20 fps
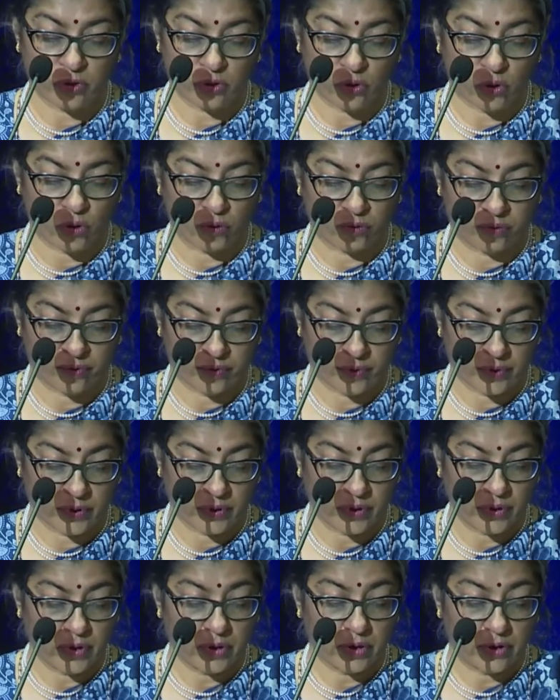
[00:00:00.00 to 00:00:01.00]
of
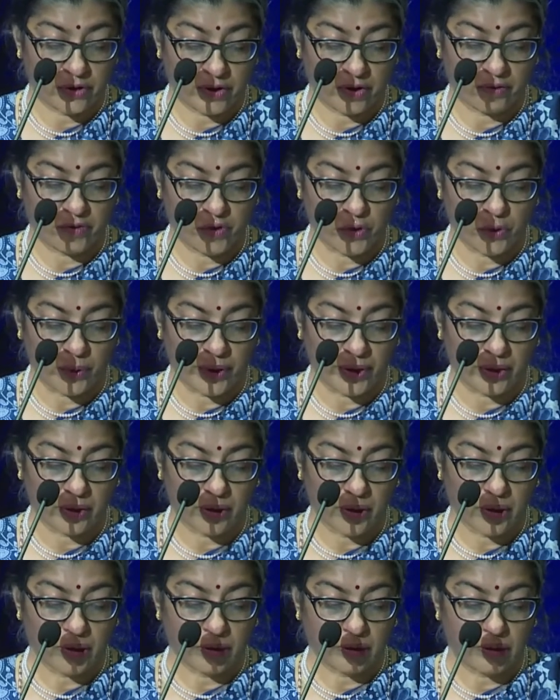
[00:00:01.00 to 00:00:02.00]
reviewing
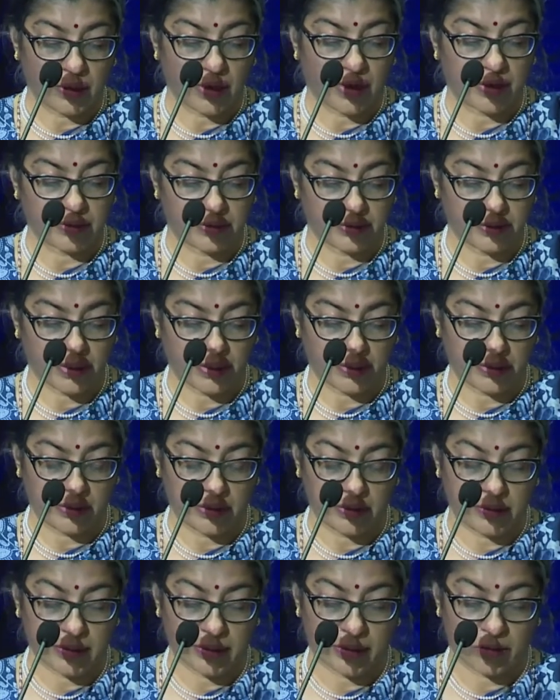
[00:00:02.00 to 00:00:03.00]
the
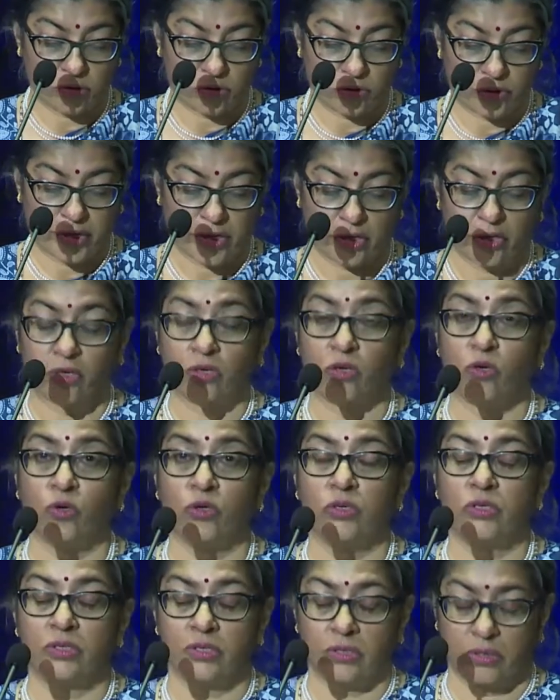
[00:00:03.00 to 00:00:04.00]
ASEAN-India trade and
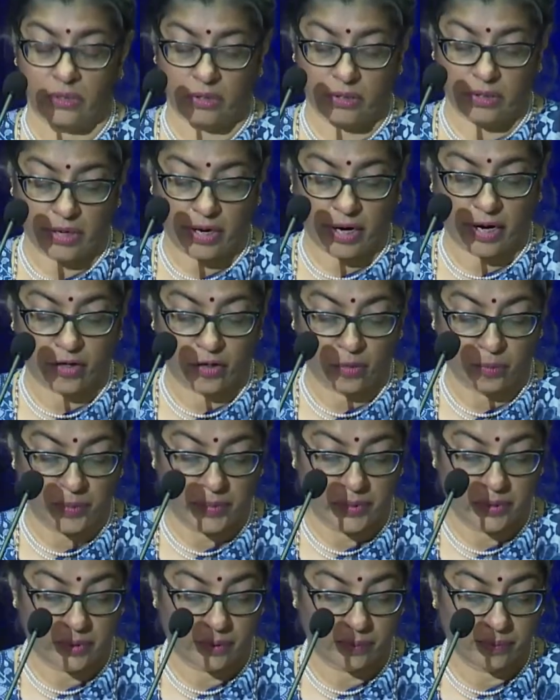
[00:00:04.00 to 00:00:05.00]
goods agreement.